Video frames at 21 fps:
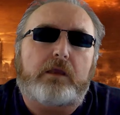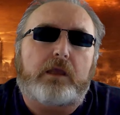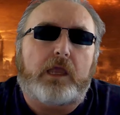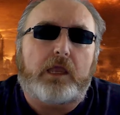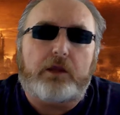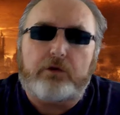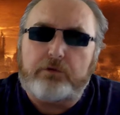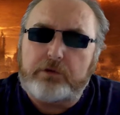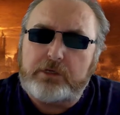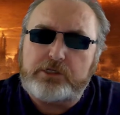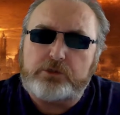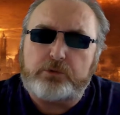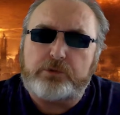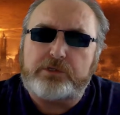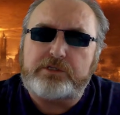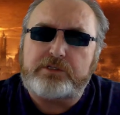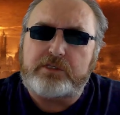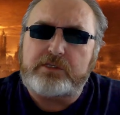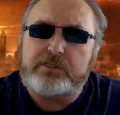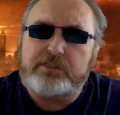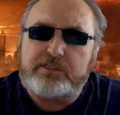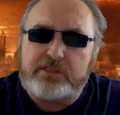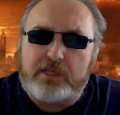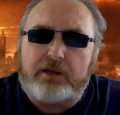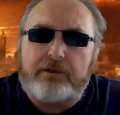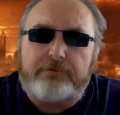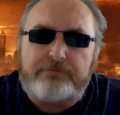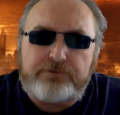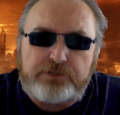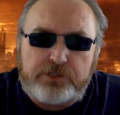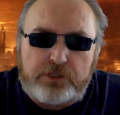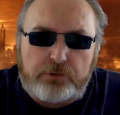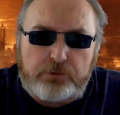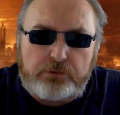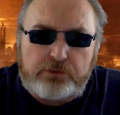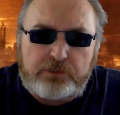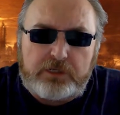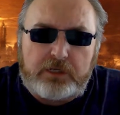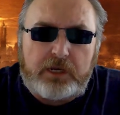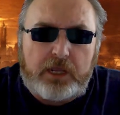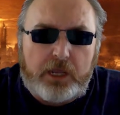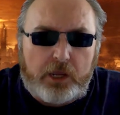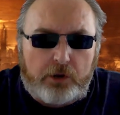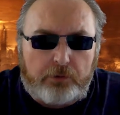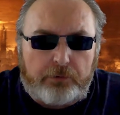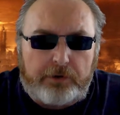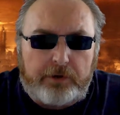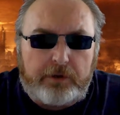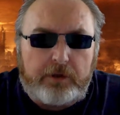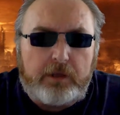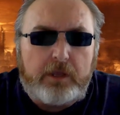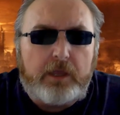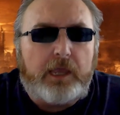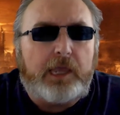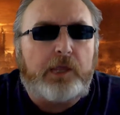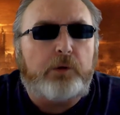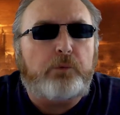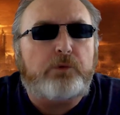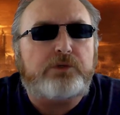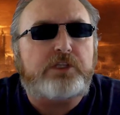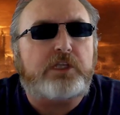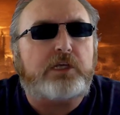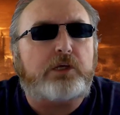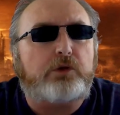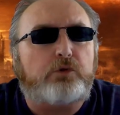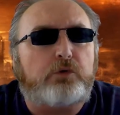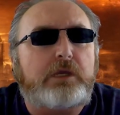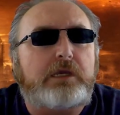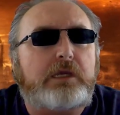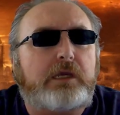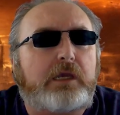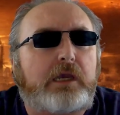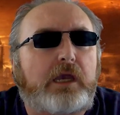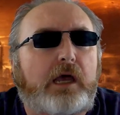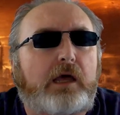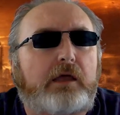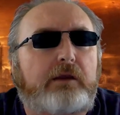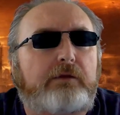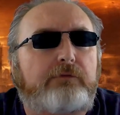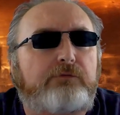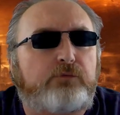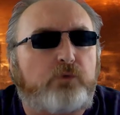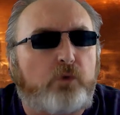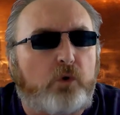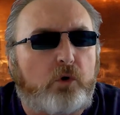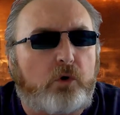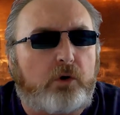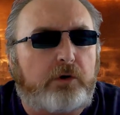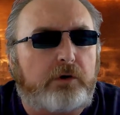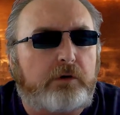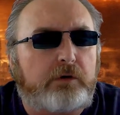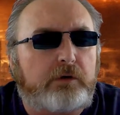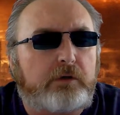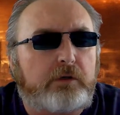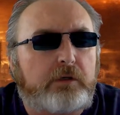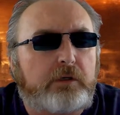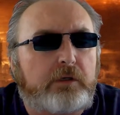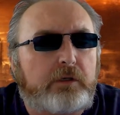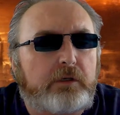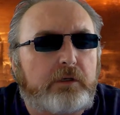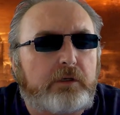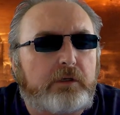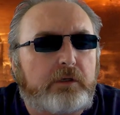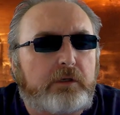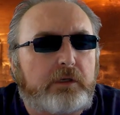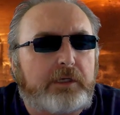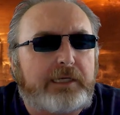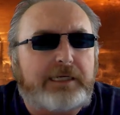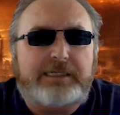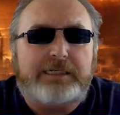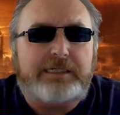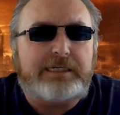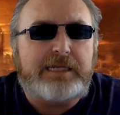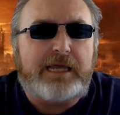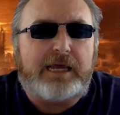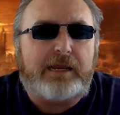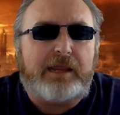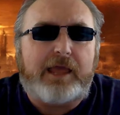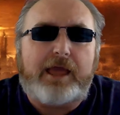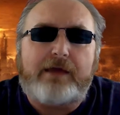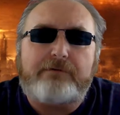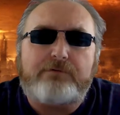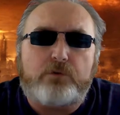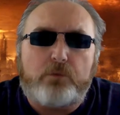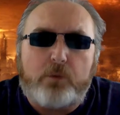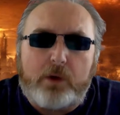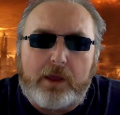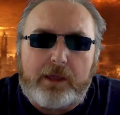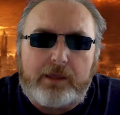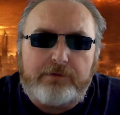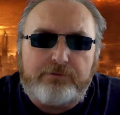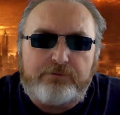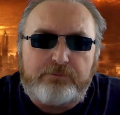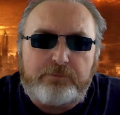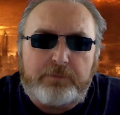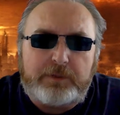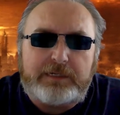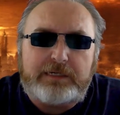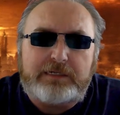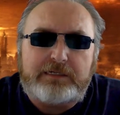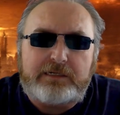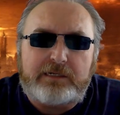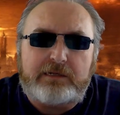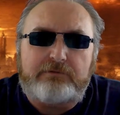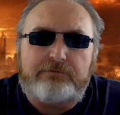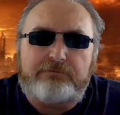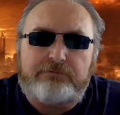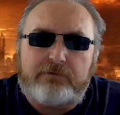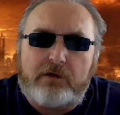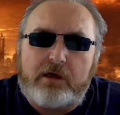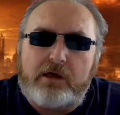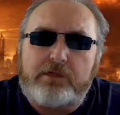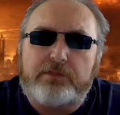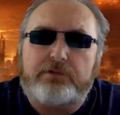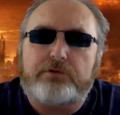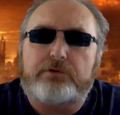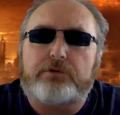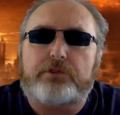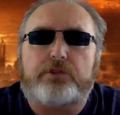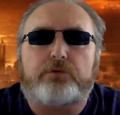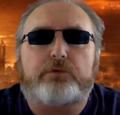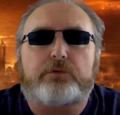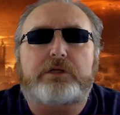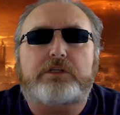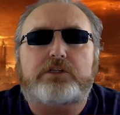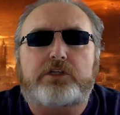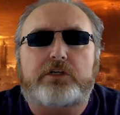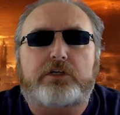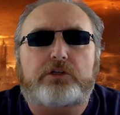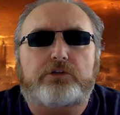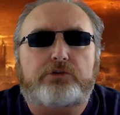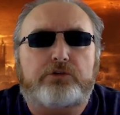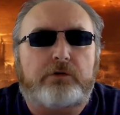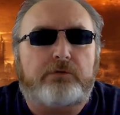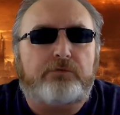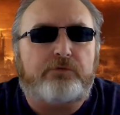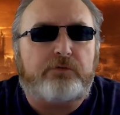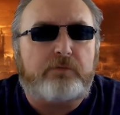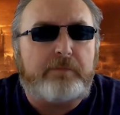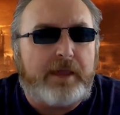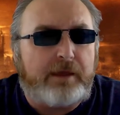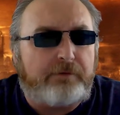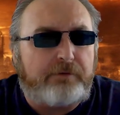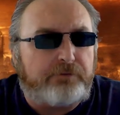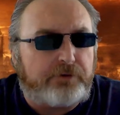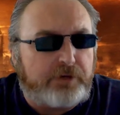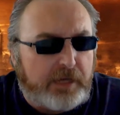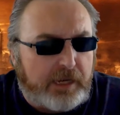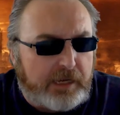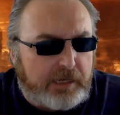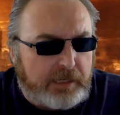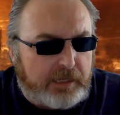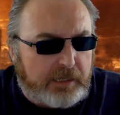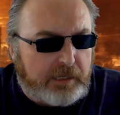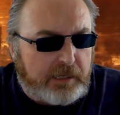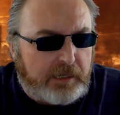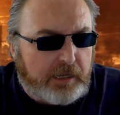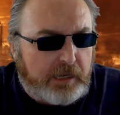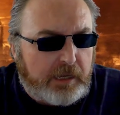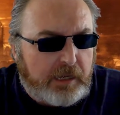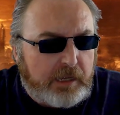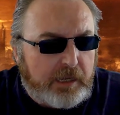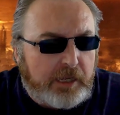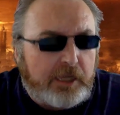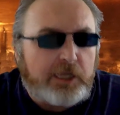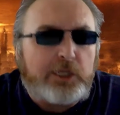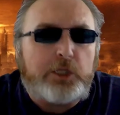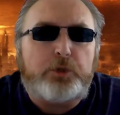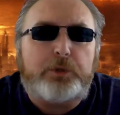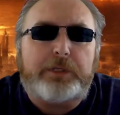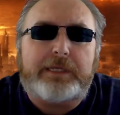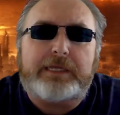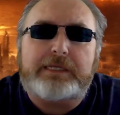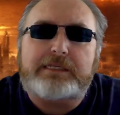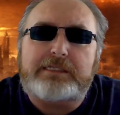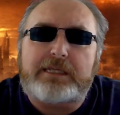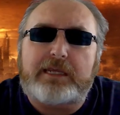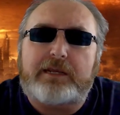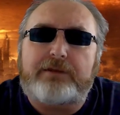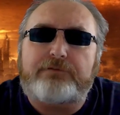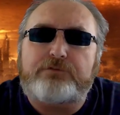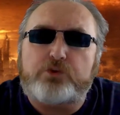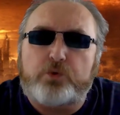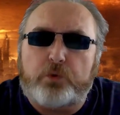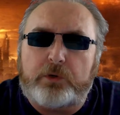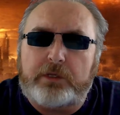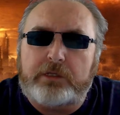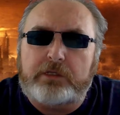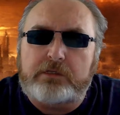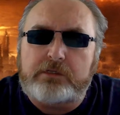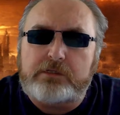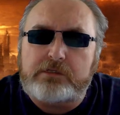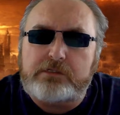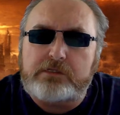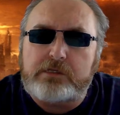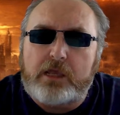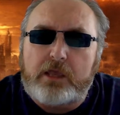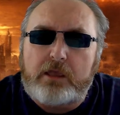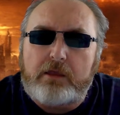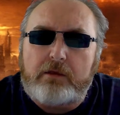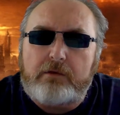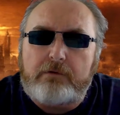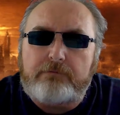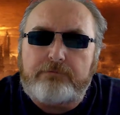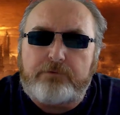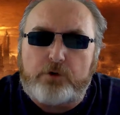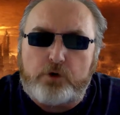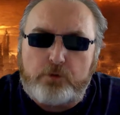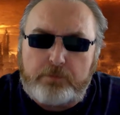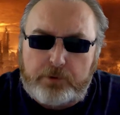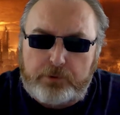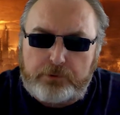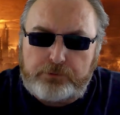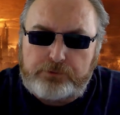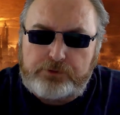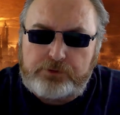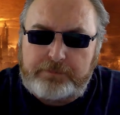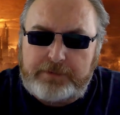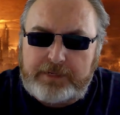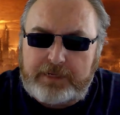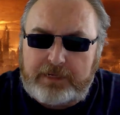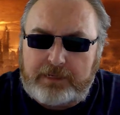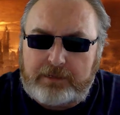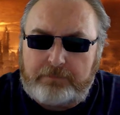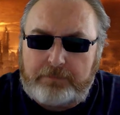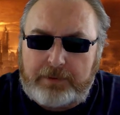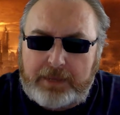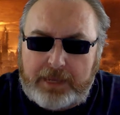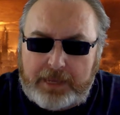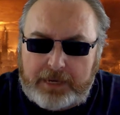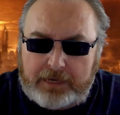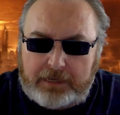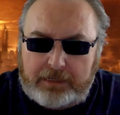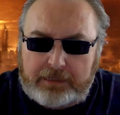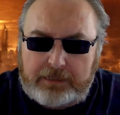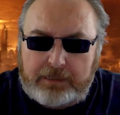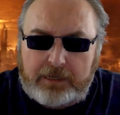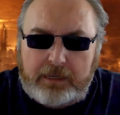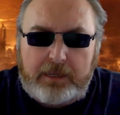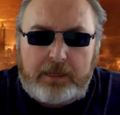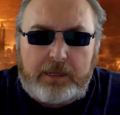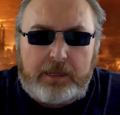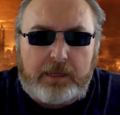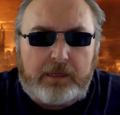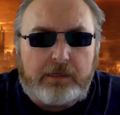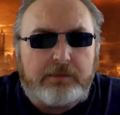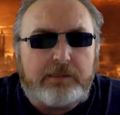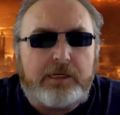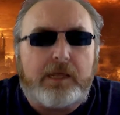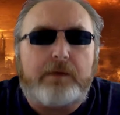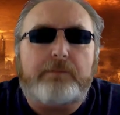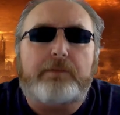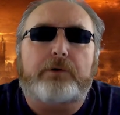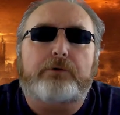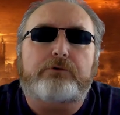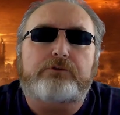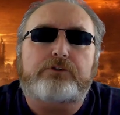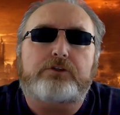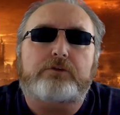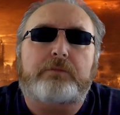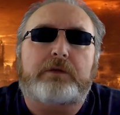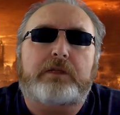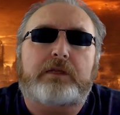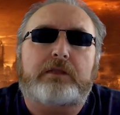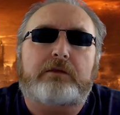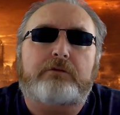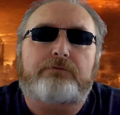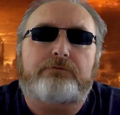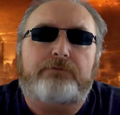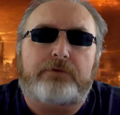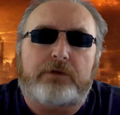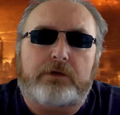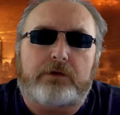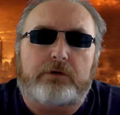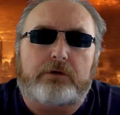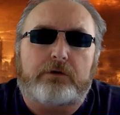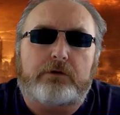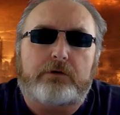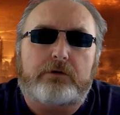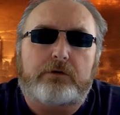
Ares was the son of Zeus and Hera and was the Greek god of war. He did not have a wife, but he did father three children from Aphrodite, including a set of twins, Phobos meaning panic, and Deimos meaning fear.